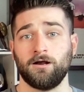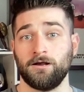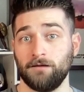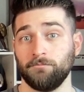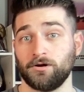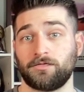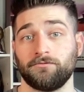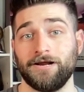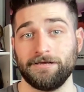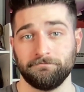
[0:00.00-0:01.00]
Number
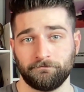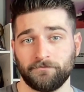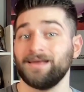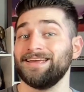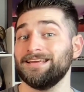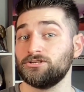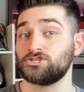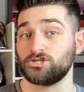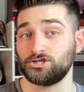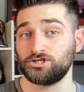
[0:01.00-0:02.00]
3. In
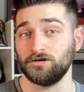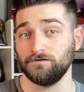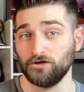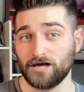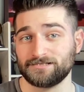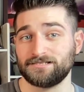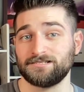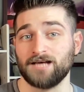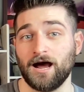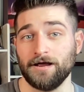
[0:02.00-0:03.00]
Search of
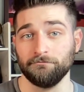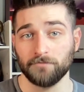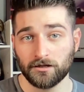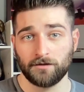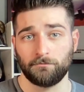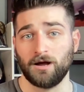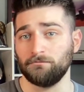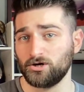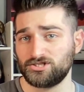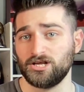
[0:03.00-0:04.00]
Lost Time by
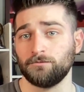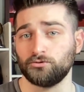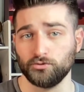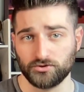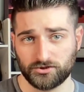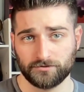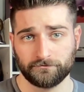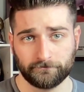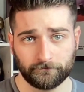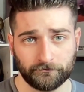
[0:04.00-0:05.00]
Marcel Proust.
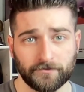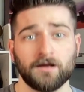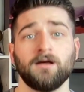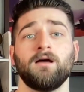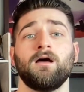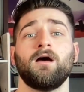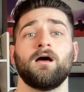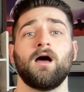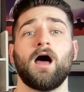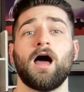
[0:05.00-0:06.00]

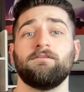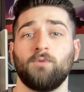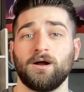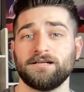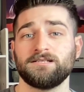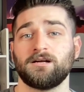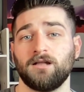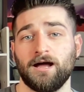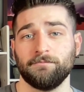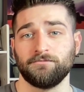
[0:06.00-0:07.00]
I've wanted to
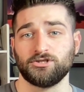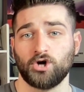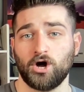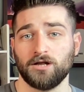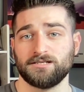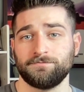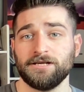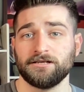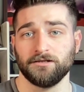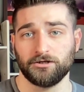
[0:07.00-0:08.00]
climb the tallest
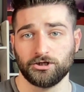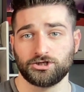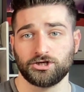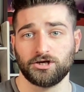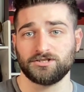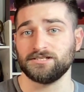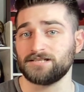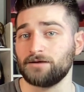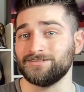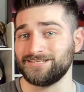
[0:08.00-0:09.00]
peak in literature
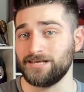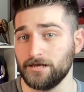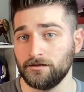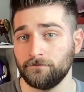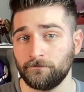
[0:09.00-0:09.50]
since I was a kid.